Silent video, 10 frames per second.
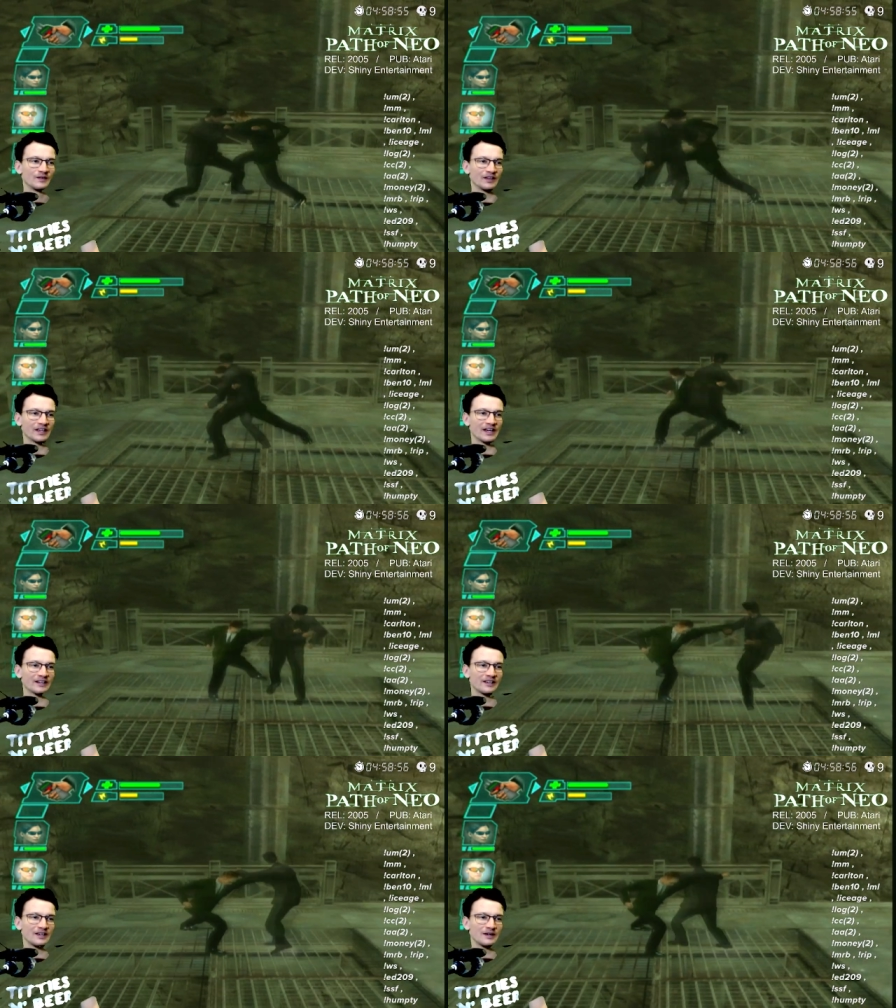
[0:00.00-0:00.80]
The
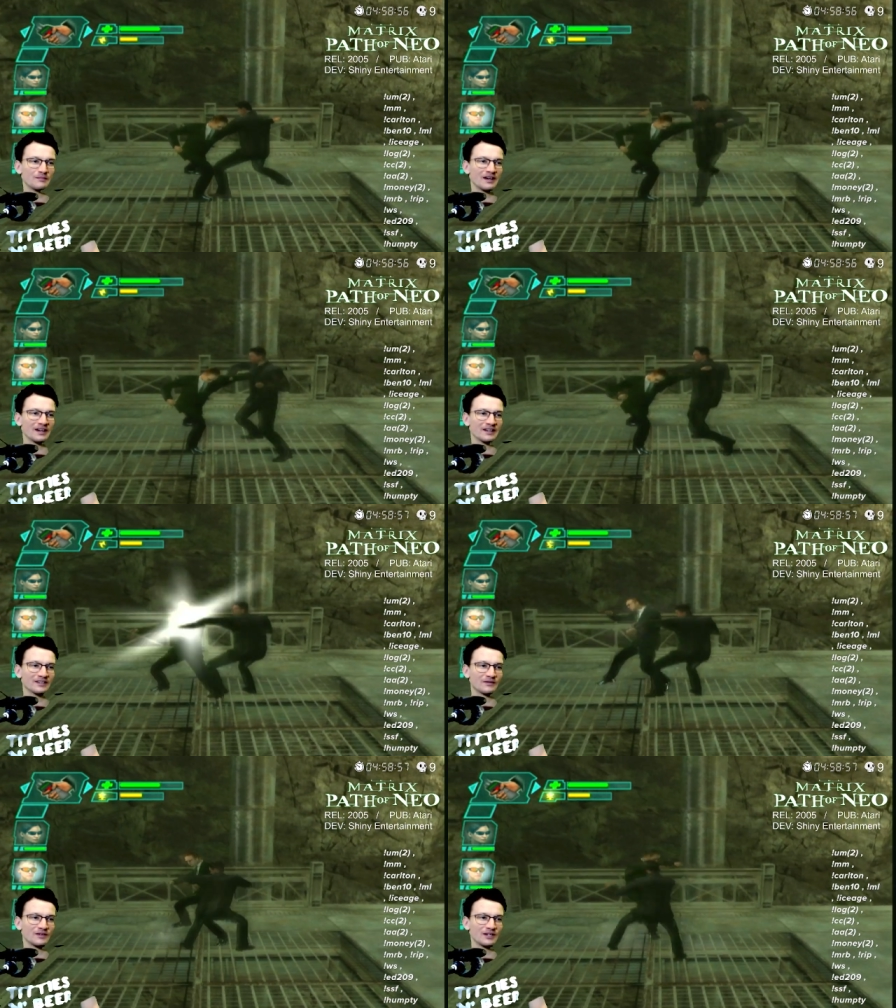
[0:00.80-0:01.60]
cat came back
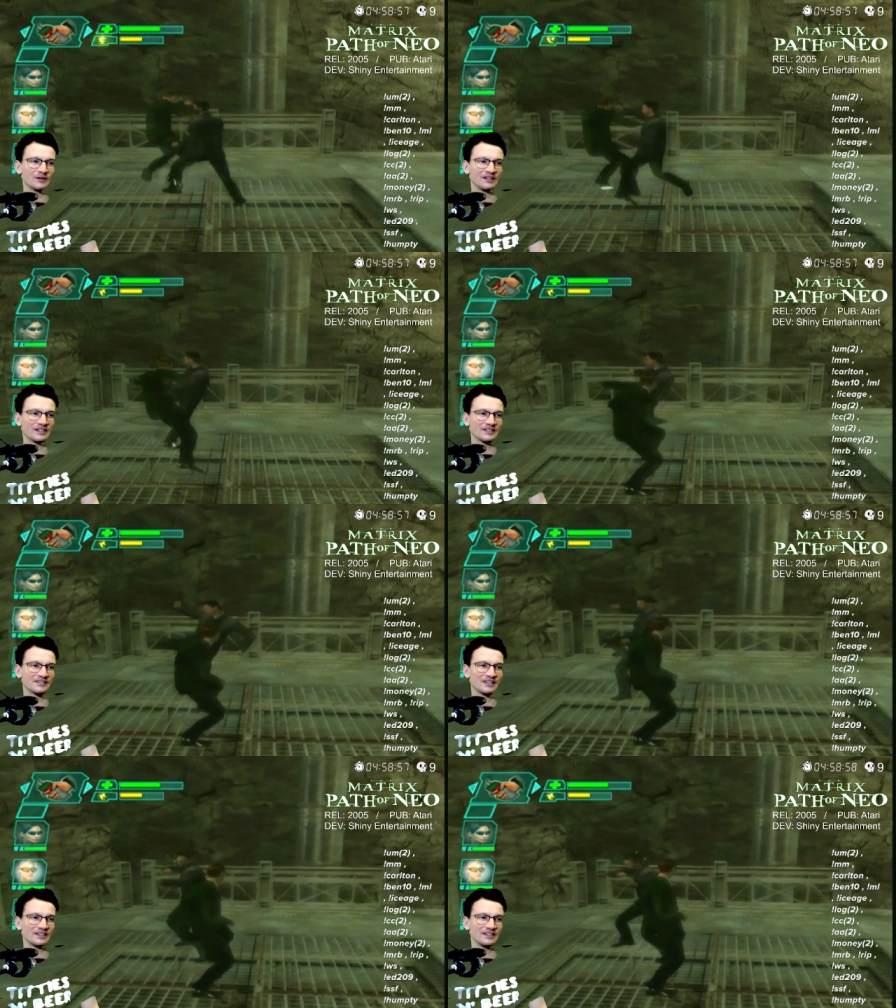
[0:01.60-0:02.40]
the very next
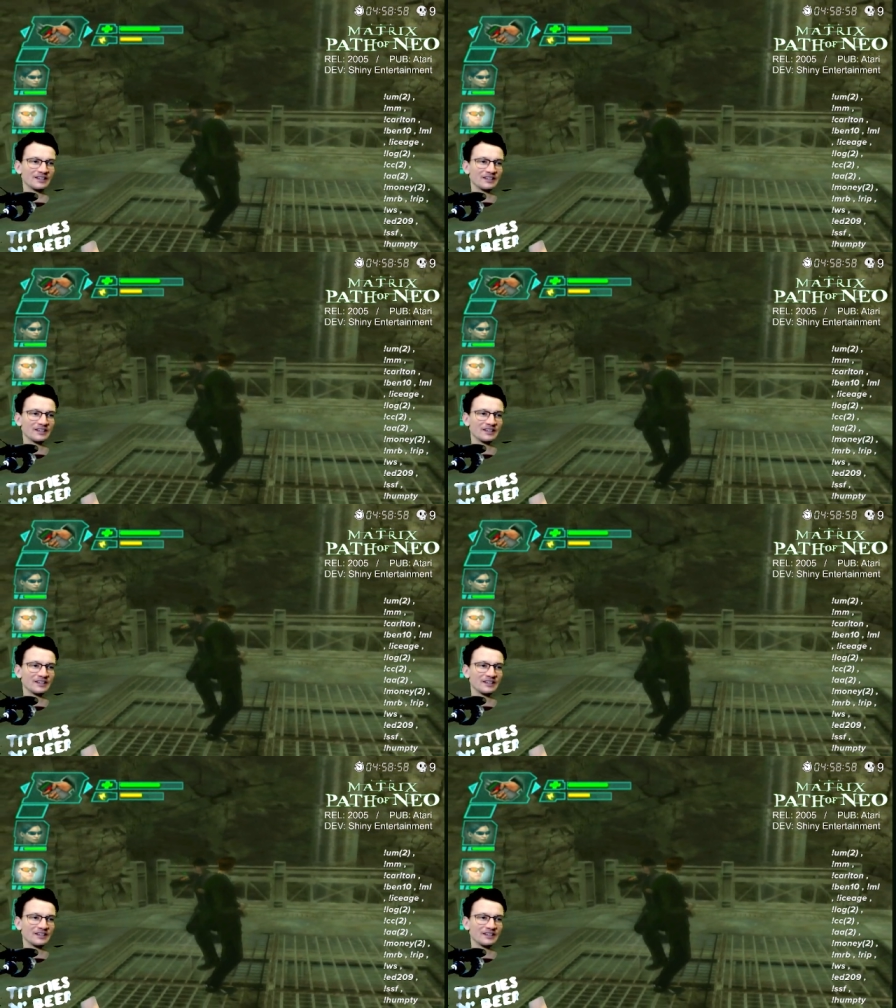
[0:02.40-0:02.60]
day.